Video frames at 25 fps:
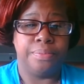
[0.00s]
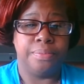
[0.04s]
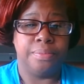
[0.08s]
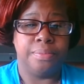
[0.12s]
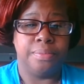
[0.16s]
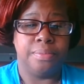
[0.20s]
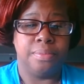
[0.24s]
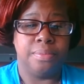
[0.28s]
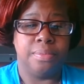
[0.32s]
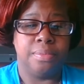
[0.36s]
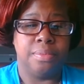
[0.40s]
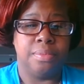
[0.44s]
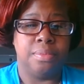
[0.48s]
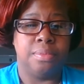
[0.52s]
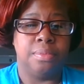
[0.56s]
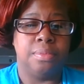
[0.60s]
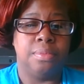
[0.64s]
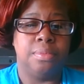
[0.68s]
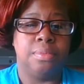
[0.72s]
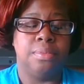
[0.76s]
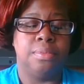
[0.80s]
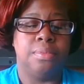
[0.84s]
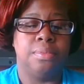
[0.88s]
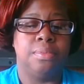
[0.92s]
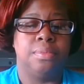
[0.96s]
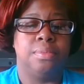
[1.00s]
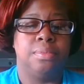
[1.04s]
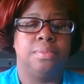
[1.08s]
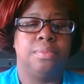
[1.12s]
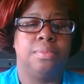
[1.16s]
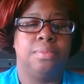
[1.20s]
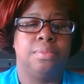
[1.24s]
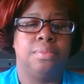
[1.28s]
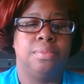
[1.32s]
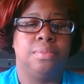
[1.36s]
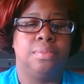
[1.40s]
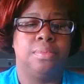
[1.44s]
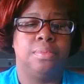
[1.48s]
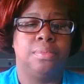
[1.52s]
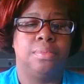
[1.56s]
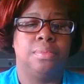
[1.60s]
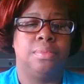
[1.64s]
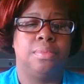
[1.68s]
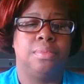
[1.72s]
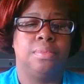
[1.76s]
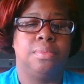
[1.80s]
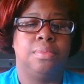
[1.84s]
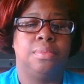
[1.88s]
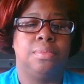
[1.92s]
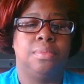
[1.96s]

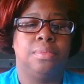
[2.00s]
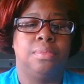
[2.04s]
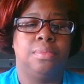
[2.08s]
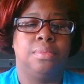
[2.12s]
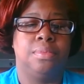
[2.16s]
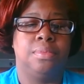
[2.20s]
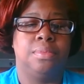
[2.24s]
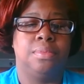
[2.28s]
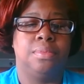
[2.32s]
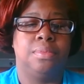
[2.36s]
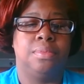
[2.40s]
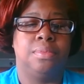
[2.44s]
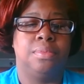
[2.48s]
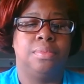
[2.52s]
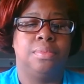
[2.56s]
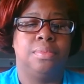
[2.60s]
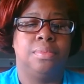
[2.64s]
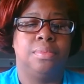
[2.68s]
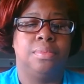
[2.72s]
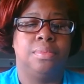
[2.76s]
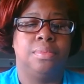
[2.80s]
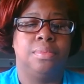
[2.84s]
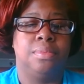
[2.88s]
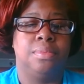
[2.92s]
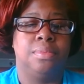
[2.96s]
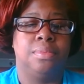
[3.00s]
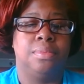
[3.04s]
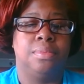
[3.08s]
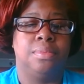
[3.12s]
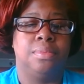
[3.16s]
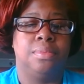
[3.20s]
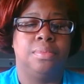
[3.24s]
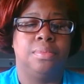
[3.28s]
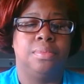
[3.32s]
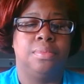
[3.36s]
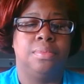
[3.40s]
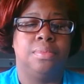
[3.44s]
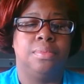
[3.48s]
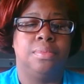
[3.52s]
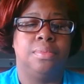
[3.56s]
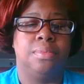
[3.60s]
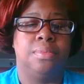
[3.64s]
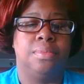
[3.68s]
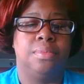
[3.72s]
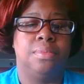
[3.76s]
(silence)